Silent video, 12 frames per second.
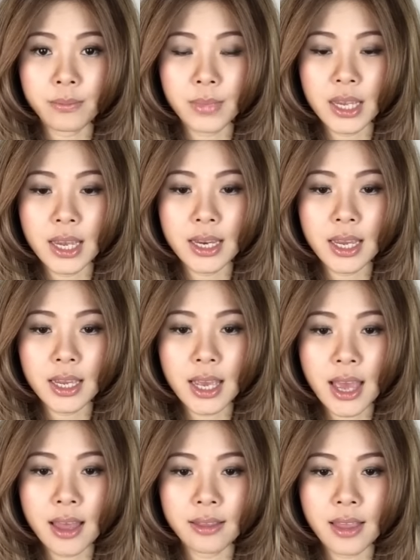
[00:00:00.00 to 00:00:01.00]
beginning,
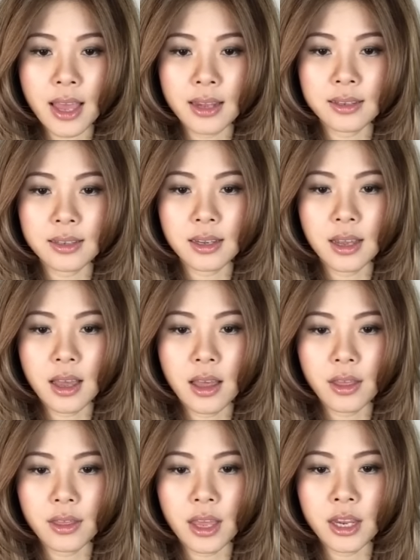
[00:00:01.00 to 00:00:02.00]
and then
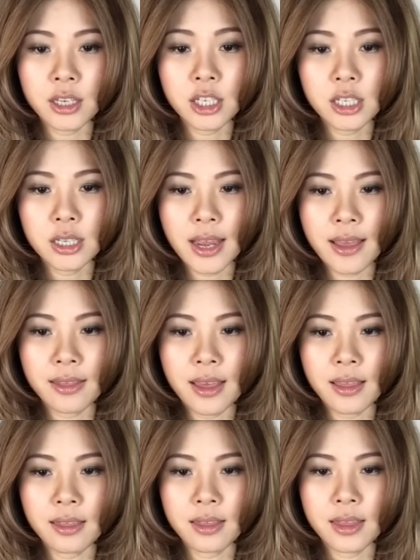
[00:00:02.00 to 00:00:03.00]
inner, and
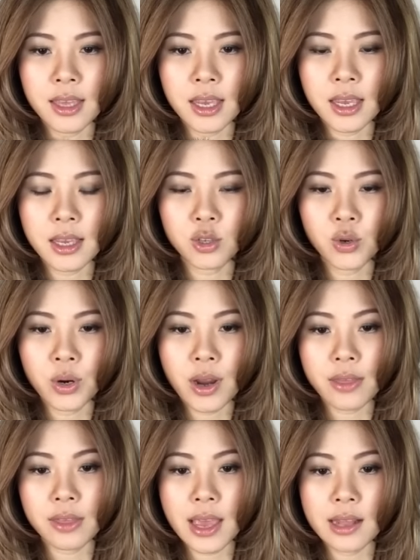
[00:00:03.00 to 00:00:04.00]
then the shorter
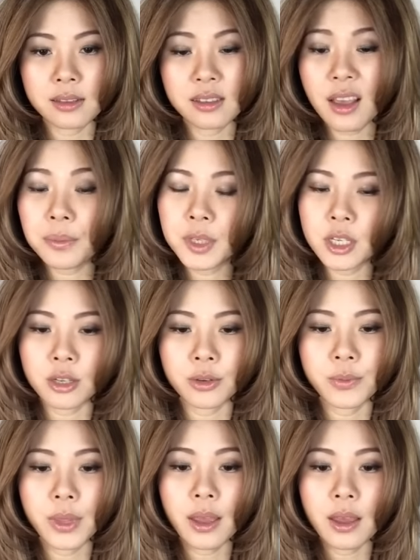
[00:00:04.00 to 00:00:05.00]
at the ends. Up to you,
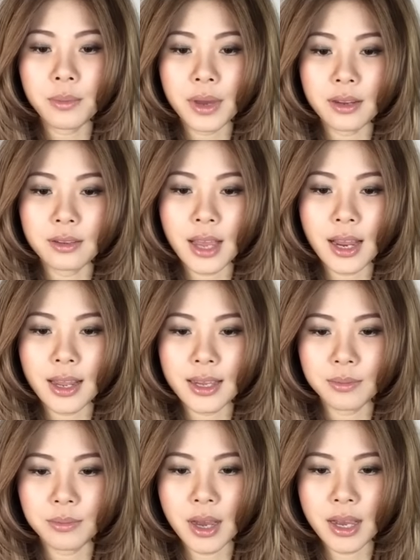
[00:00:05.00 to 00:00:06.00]
but I like
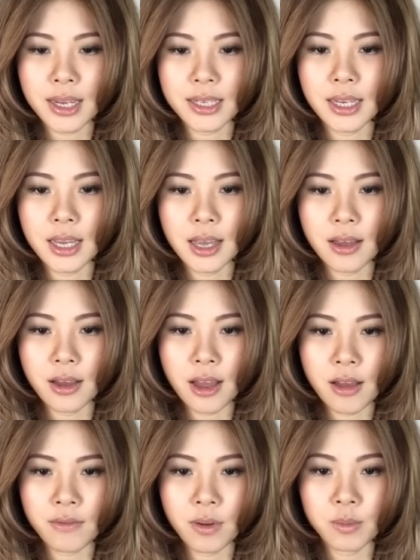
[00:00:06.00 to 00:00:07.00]
mine
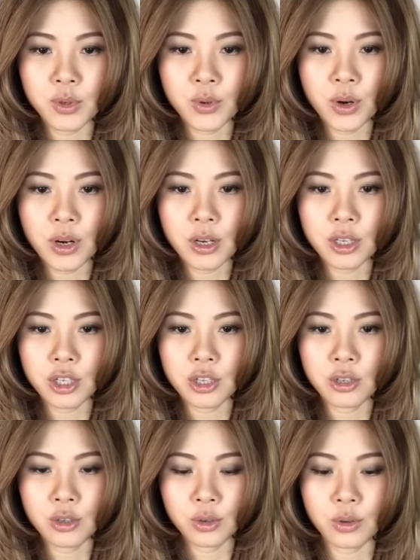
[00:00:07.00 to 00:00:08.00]
from shorter
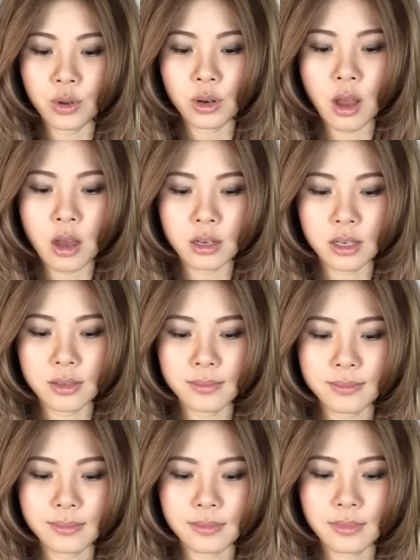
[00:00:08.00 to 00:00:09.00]
to longer.
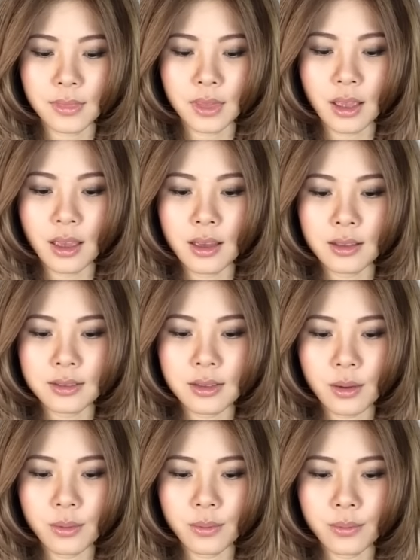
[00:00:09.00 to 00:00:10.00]
So